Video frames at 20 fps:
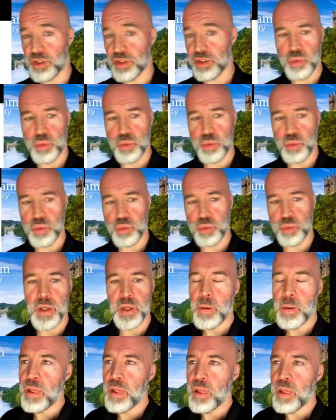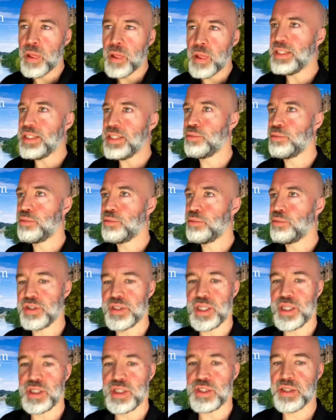evidence for this as well, that easy
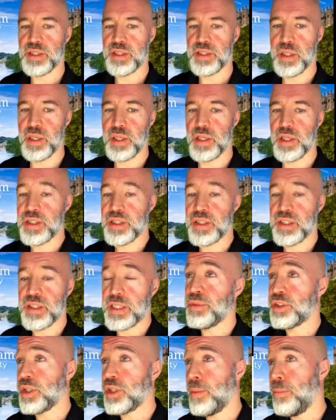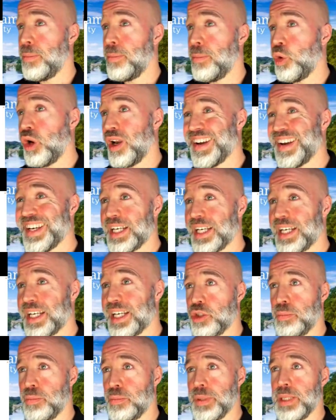to process statements are more
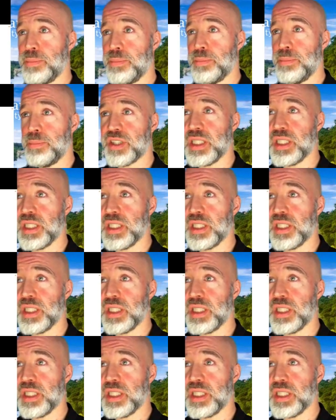likely to be